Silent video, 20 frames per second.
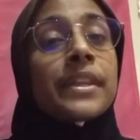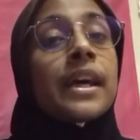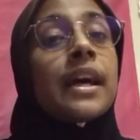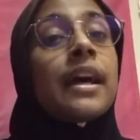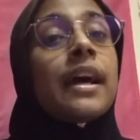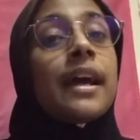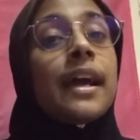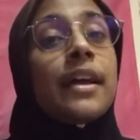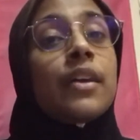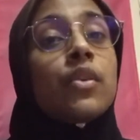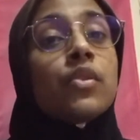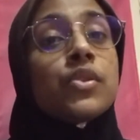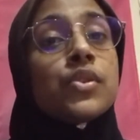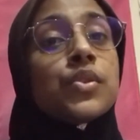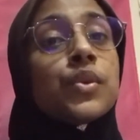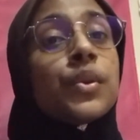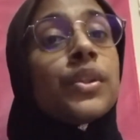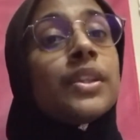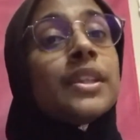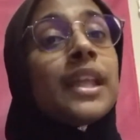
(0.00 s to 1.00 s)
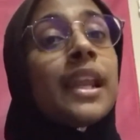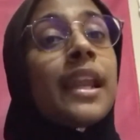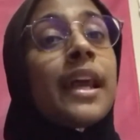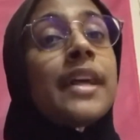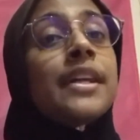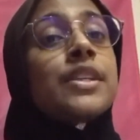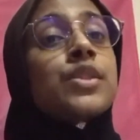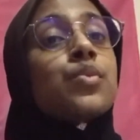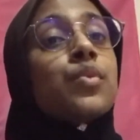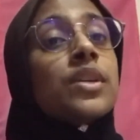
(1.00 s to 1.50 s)
And also the
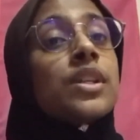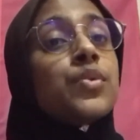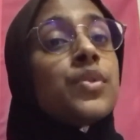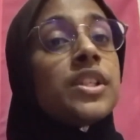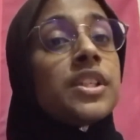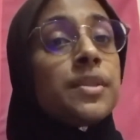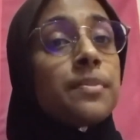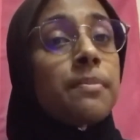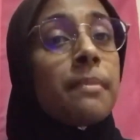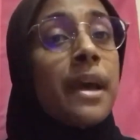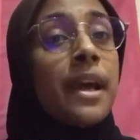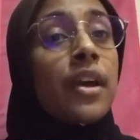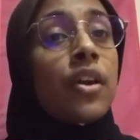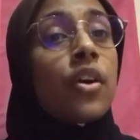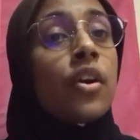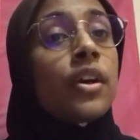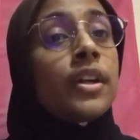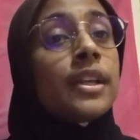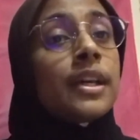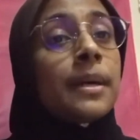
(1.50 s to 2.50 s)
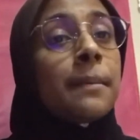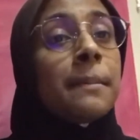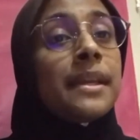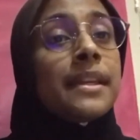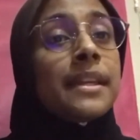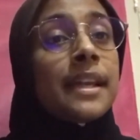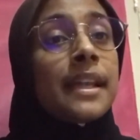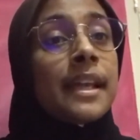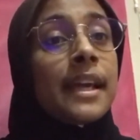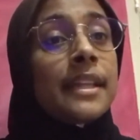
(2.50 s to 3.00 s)
lights were switched back on at
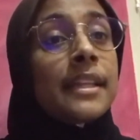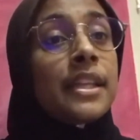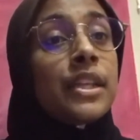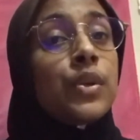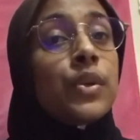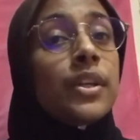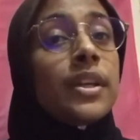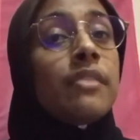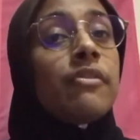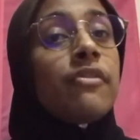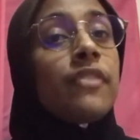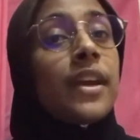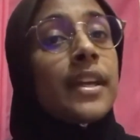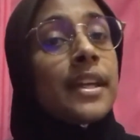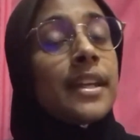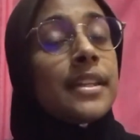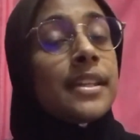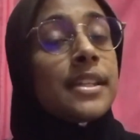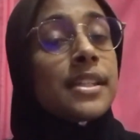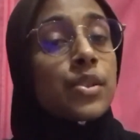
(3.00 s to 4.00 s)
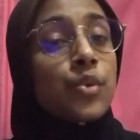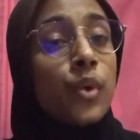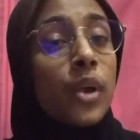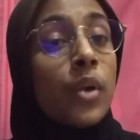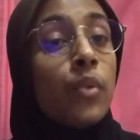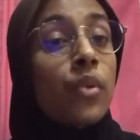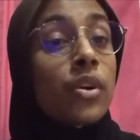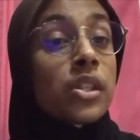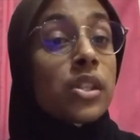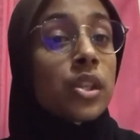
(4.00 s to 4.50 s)
midnight and the Union flag in the square
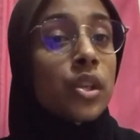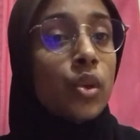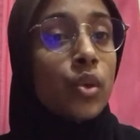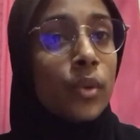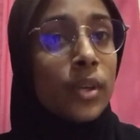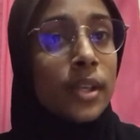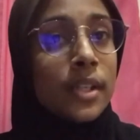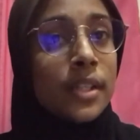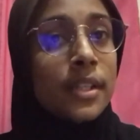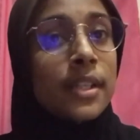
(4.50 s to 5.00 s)
was lowered.